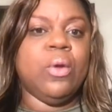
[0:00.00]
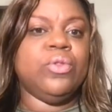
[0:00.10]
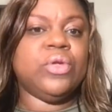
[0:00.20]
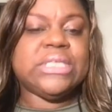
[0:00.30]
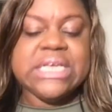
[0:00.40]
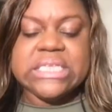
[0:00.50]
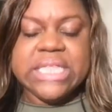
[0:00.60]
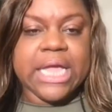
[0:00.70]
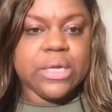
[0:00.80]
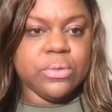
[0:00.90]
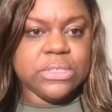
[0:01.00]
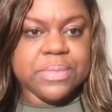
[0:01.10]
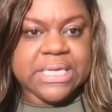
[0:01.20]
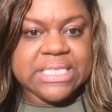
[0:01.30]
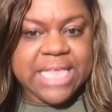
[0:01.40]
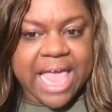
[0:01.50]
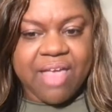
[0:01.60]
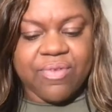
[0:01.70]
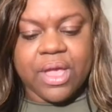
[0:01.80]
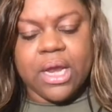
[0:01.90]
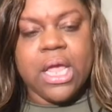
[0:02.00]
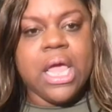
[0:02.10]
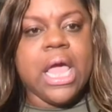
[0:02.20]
the season that Kuzma is having,